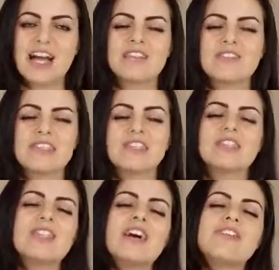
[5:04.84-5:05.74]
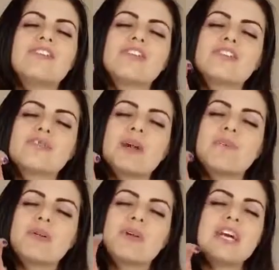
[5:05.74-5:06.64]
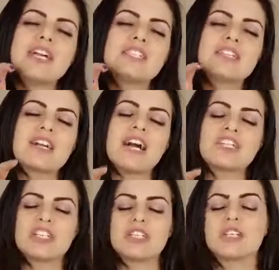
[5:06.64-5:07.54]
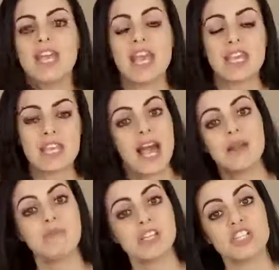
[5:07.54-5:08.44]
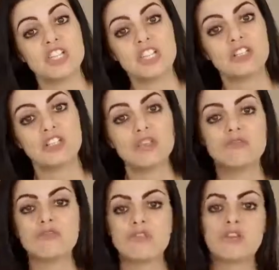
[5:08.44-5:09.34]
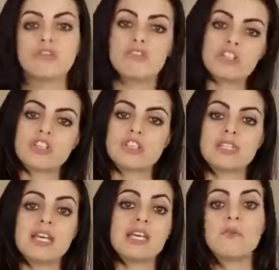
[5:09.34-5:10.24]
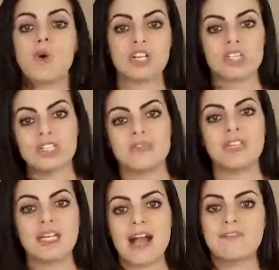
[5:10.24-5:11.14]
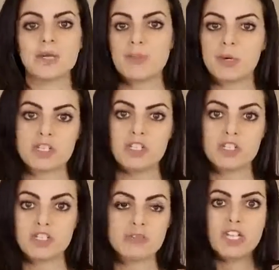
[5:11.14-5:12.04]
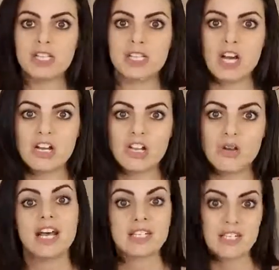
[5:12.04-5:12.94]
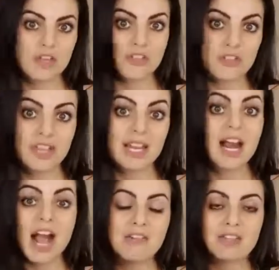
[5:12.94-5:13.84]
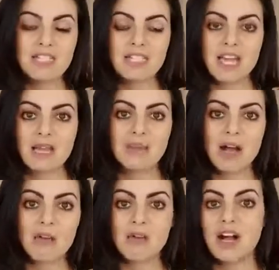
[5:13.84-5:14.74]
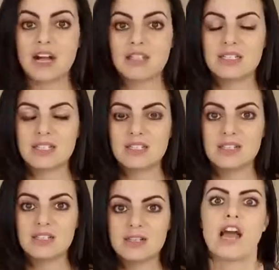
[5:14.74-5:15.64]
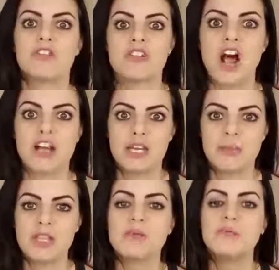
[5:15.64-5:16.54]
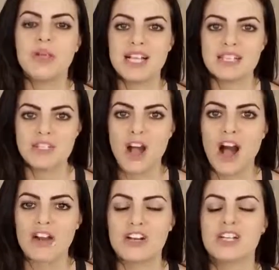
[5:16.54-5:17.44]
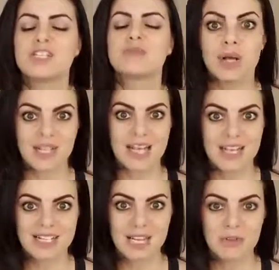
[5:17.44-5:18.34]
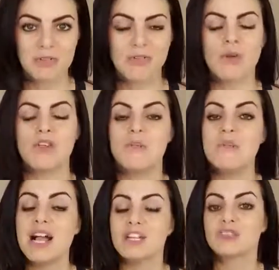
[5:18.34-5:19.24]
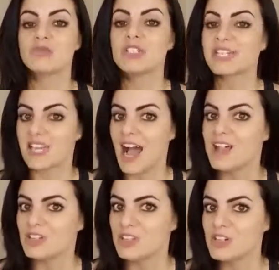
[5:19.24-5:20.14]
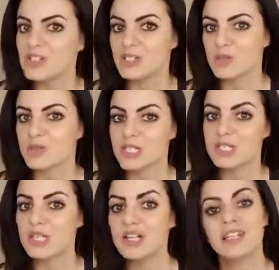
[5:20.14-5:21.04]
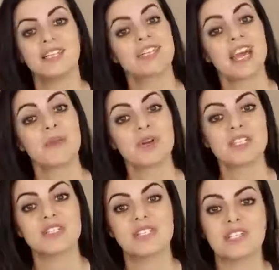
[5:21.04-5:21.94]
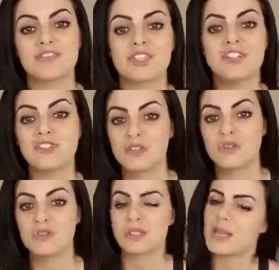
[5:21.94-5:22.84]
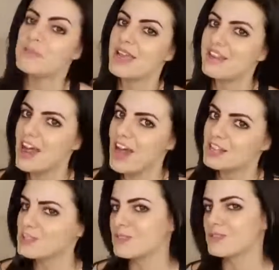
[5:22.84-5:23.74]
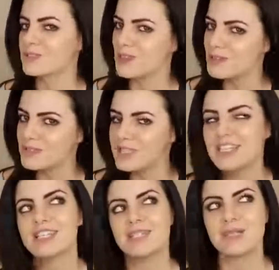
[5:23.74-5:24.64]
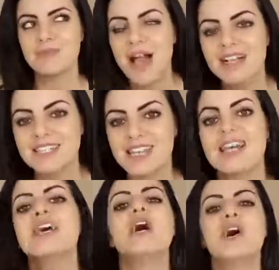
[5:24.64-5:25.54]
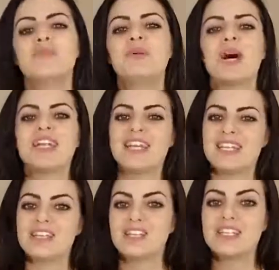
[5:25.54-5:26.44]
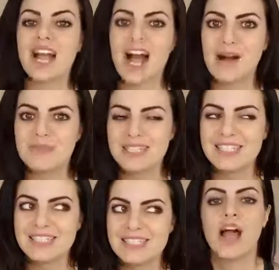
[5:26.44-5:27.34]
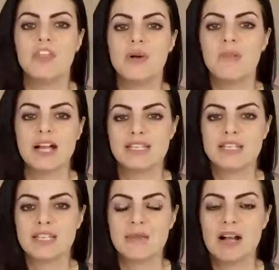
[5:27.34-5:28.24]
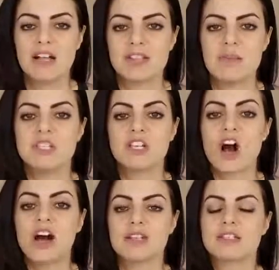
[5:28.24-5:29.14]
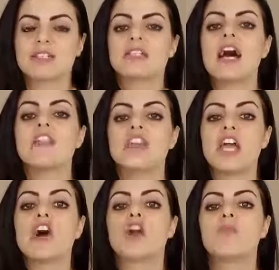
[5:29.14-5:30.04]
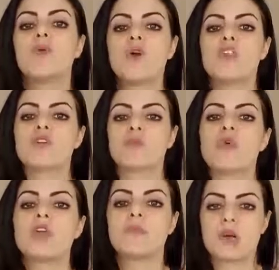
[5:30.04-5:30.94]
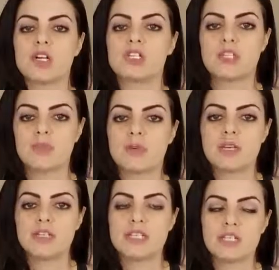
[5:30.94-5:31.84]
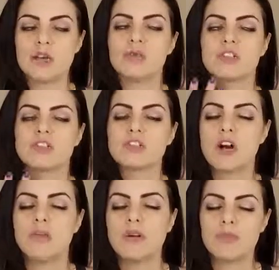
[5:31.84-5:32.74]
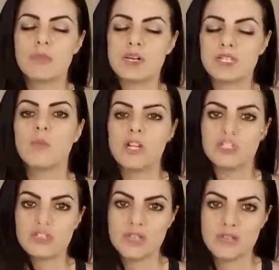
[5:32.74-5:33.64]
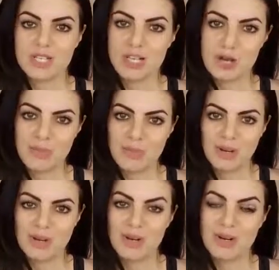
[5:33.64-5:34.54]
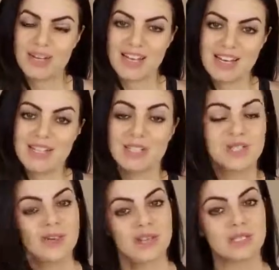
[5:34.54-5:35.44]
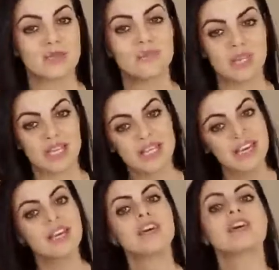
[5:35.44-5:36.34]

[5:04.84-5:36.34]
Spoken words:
I used to love giving my bird head scratches. They can be chill too, so you could just sit and watch TV and have your bird just chilling on you. That's another thing that I really like about cockatiels. Now, they're not going to be the best talkers, but like I said before, the males really can learn to whistle and can whistle different tunes. They may not, so don't expect it, but it could happen. And the best thing about them is honestly that they are more than one person birds. That's always so important when choosing a bird that is going to be